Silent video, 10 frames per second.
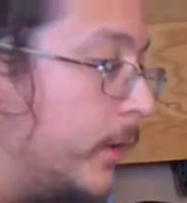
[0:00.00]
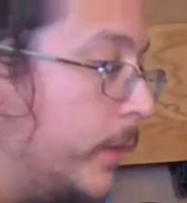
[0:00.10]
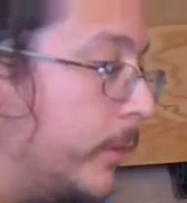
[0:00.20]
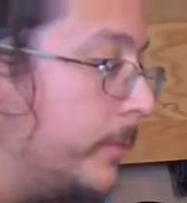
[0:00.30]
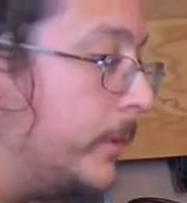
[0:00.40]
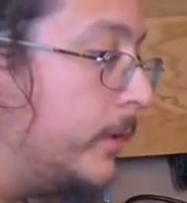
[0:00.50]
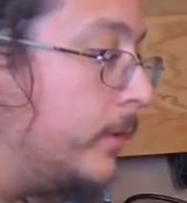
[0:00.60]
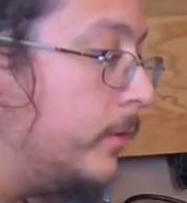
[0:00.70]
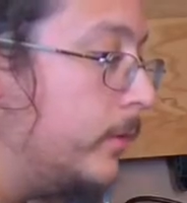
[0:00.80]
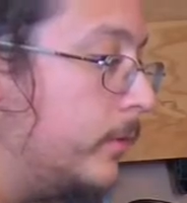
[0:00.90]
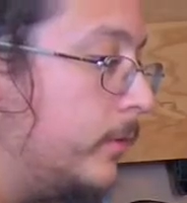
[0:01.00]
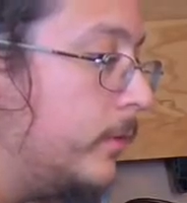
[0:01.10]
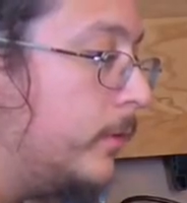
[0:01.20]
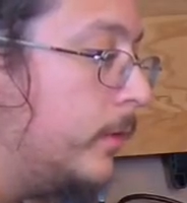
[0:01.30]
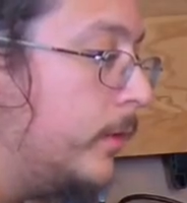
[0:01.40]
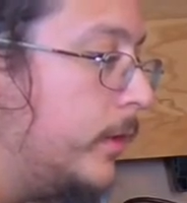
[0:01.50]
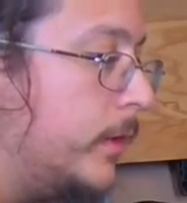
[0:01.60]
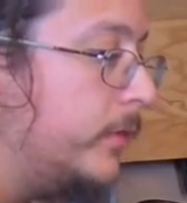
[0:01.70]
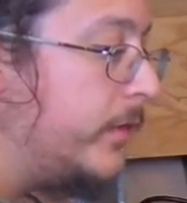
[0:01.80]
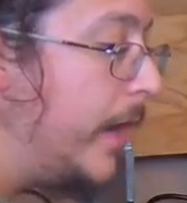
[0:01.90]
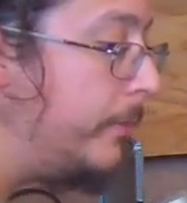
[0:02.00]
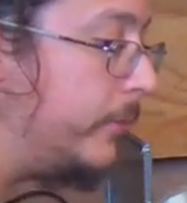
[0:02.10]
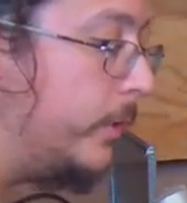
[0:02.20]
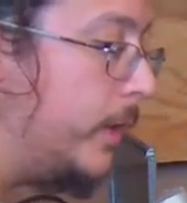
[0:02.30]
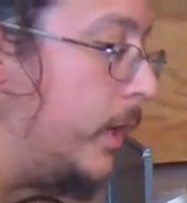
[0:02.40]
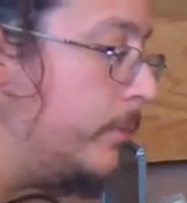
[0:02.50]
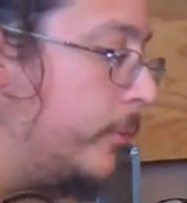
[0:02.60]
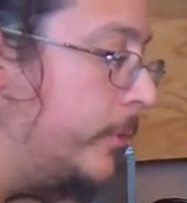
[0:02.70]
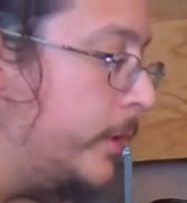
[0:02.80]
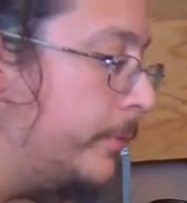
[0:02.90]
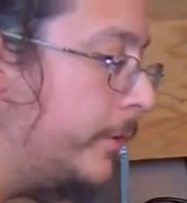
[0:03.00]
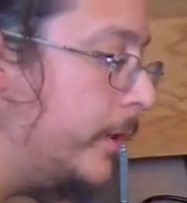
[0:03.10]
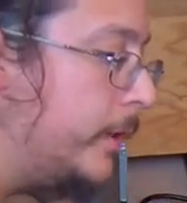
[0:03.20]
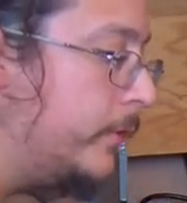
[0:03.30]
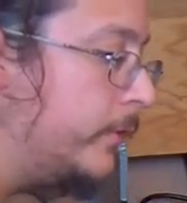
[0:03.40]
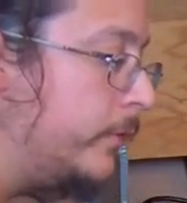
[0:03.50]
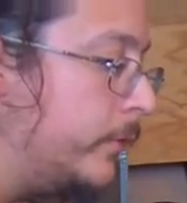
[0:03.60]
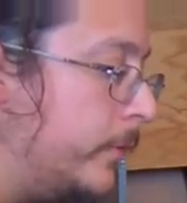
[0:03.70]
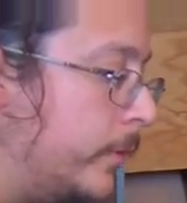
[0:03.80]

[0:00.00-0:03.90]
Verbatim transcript: come up here and tap to enable replays.